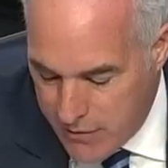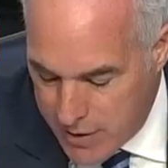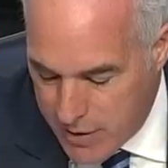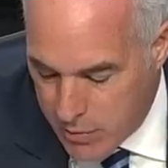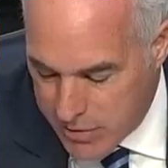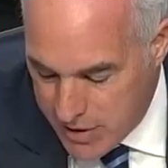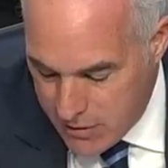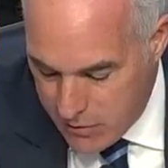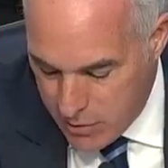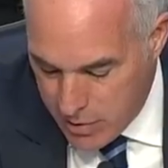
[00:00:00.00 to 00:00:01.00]
video is
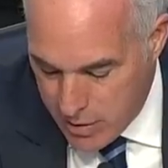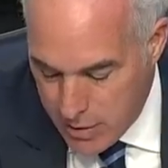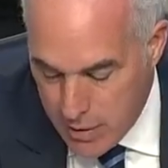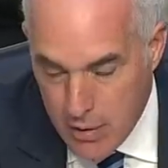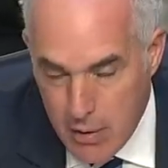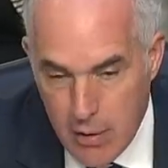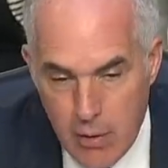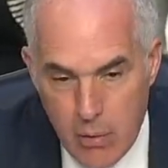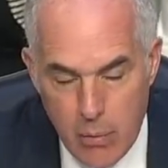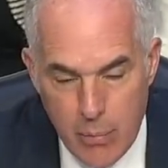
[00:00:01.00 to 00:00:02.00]
out of order.
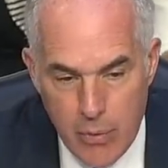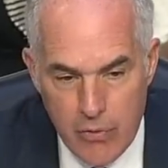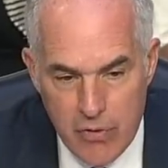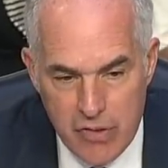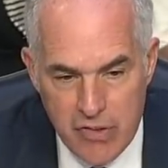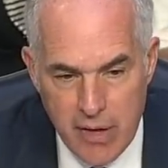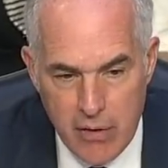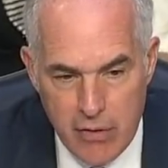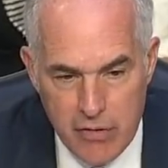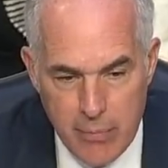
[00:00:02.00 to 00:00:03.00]
We'll move to
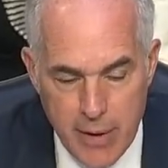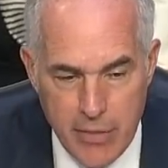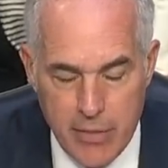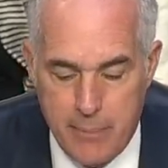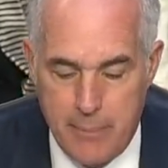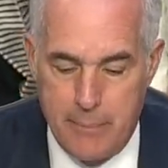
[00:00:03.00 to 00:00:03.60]
Senator Smith.